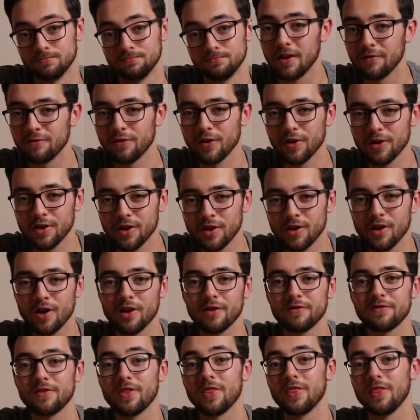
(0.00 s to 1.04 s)
And funny
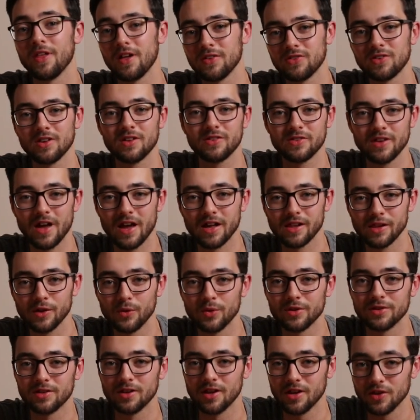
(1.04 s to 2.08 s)
enough, that's exactly
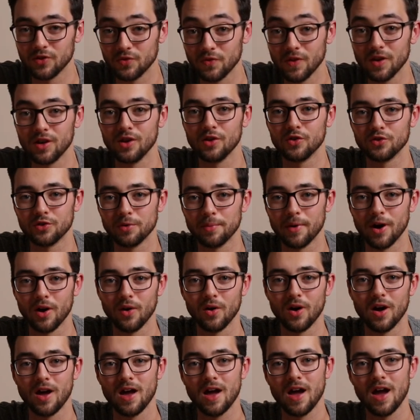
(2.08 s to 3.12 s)
what today's video is
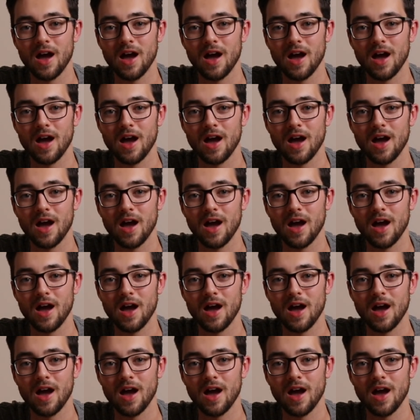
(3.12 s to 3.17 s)
about.